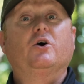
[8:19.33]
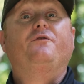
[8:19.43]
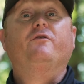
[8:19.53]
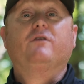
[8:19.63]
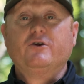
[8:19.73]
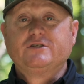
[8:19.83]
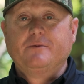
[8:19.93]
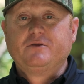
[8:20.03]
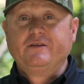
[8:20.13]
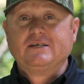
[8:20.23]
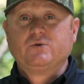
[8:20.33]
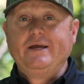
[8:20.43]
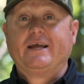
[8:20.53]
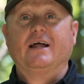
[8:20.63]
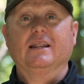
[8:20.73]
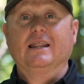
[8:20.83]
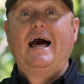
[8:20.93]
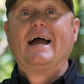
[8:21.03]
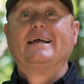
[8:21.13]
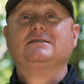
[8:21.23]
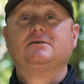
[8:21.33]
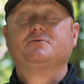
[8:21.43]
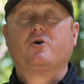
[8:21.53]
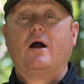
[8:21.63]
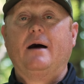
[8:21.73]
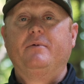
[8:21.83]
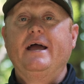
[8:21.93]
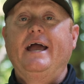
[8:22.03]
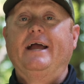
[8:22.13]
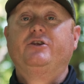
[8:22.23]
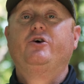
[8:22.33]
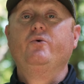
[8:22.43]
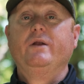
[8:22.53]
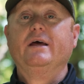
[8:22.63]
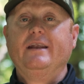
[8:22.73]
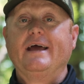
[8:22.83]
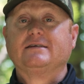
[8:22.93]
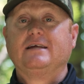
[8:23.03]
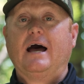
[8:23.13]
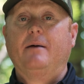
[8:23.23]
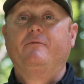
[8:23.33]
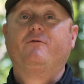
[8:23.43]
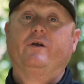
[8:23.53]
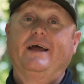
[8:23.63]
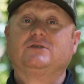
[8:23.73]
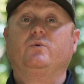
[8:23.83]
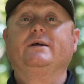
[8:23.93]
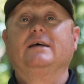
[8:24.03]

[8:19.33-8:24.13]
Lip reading: if you've learned something this week, like and subscribe, and tune in next time for next week's